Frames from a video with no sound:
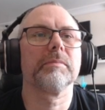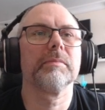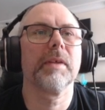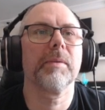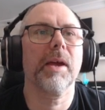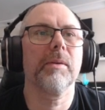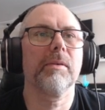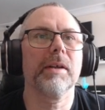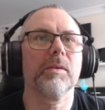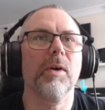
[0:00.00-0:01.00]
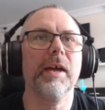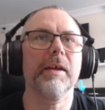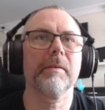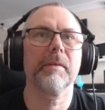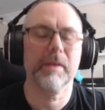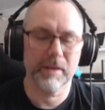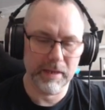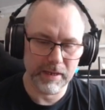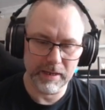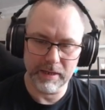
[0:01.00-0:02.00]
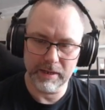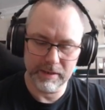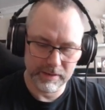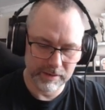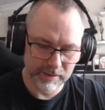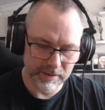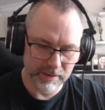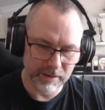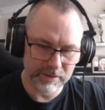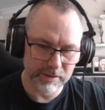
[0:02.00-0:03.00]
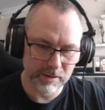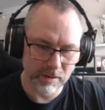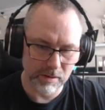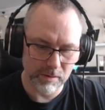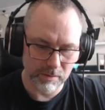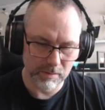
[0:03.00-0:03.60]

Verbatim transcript: There we go, we're underway, and let's go.